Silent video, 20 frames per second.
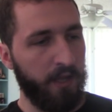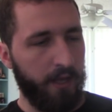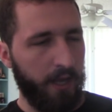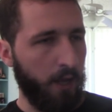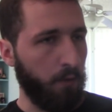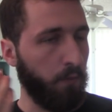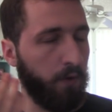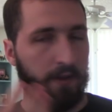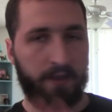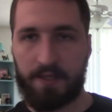
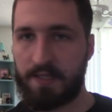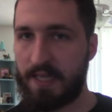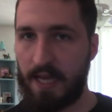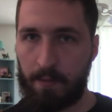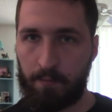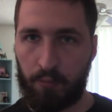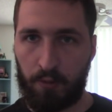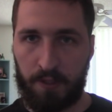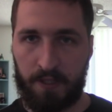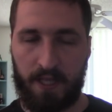in one of the
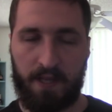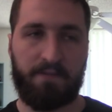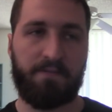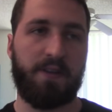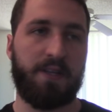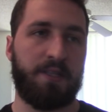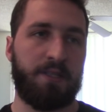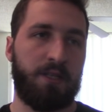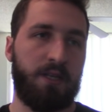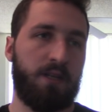temples they
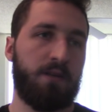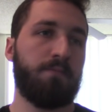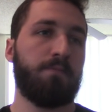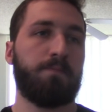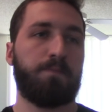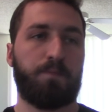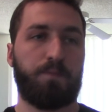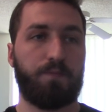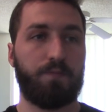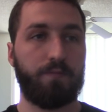visited?
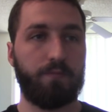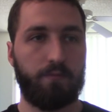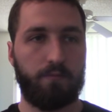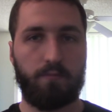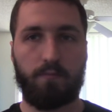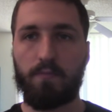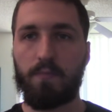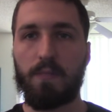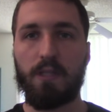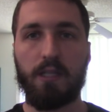
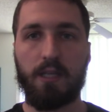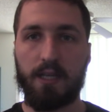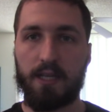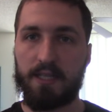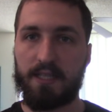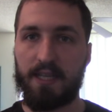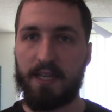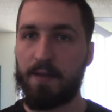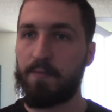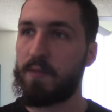Because
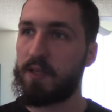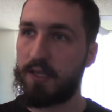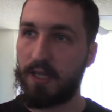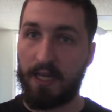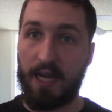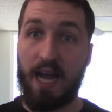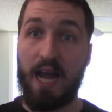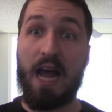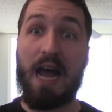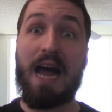to him, there's like,
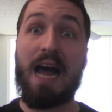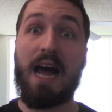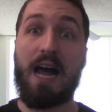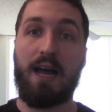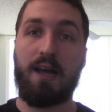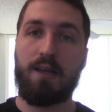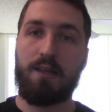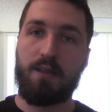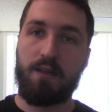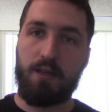
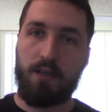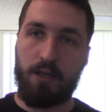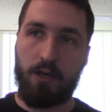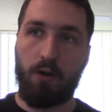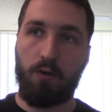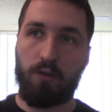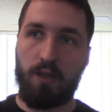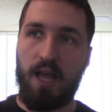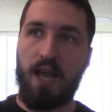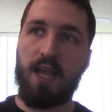aha! You
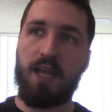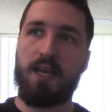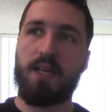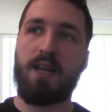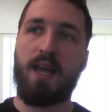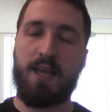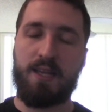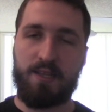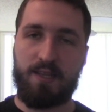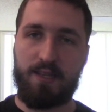know, Lion
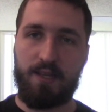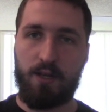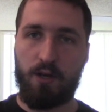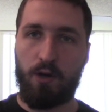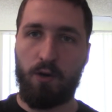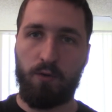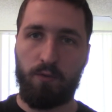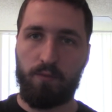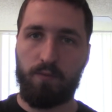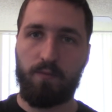has, you
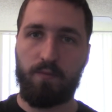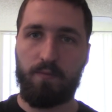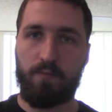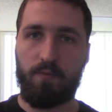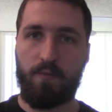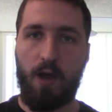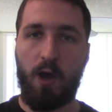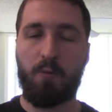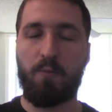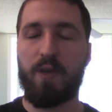know,
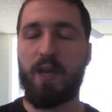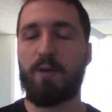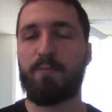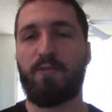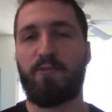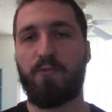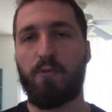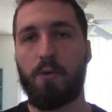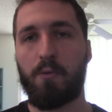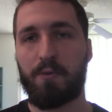helped me out
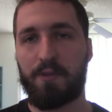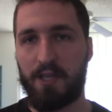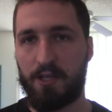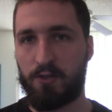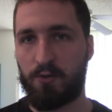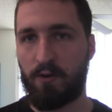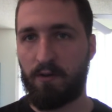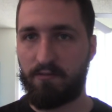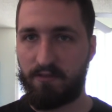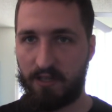before with this
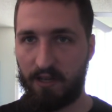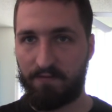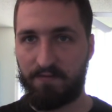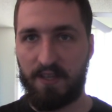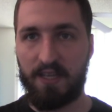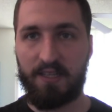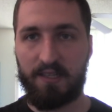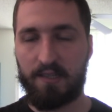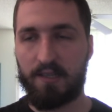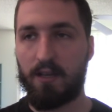sort of stuff.
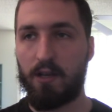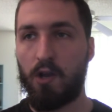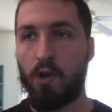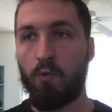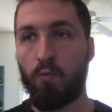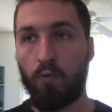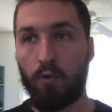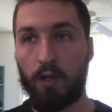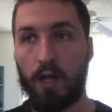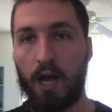This
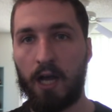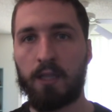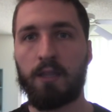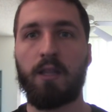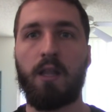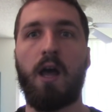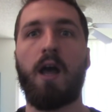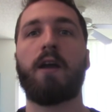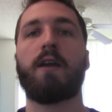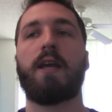will
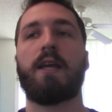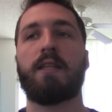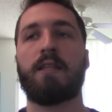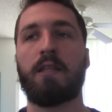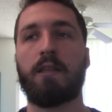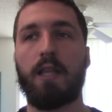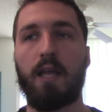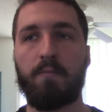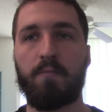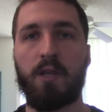unlock
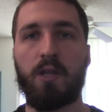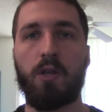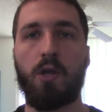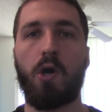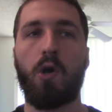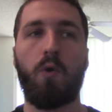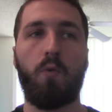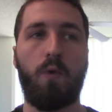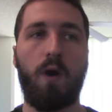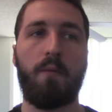and let me
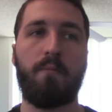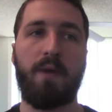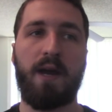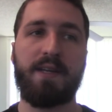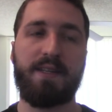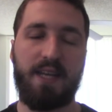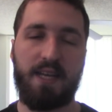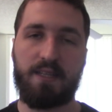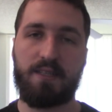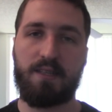know what my
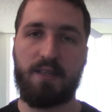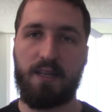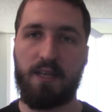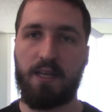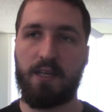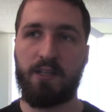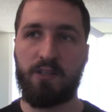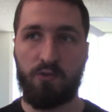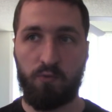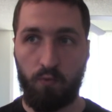destiny
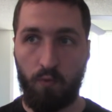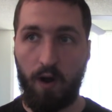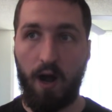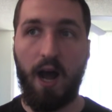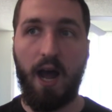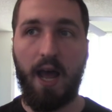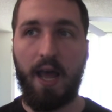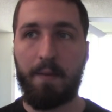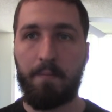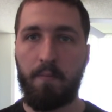is.
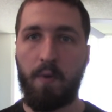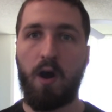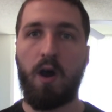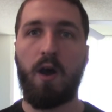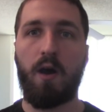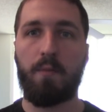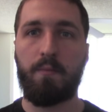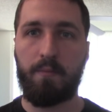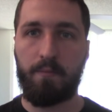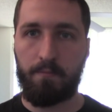Why
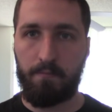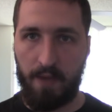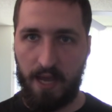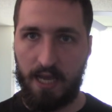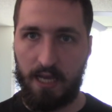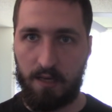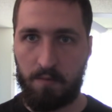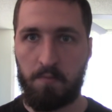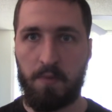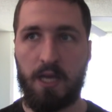Mom
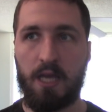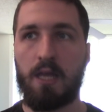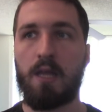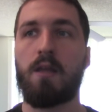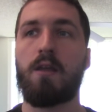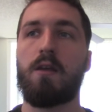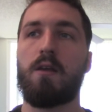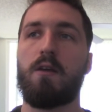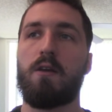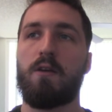made me.
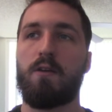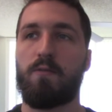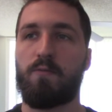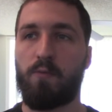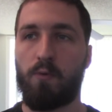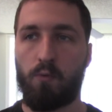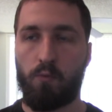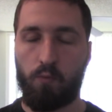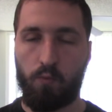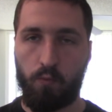
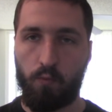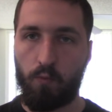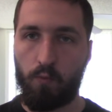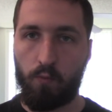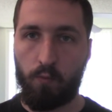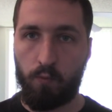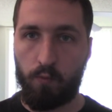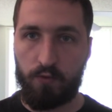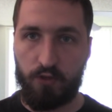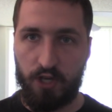
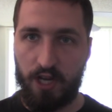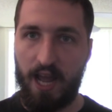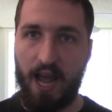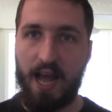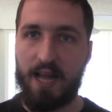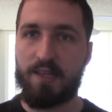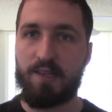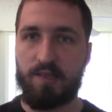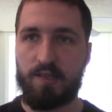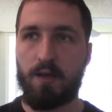She
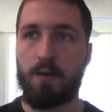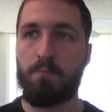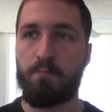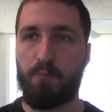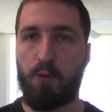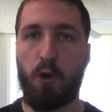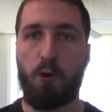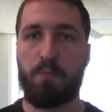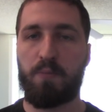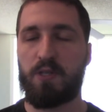had some
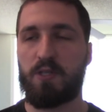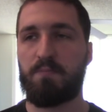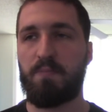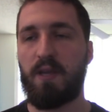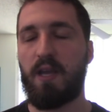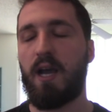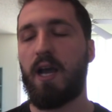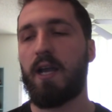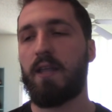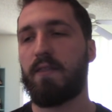purpose
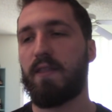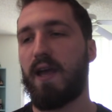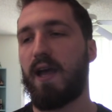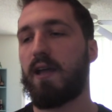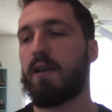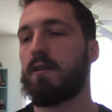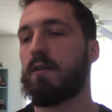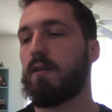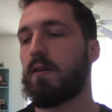behind that.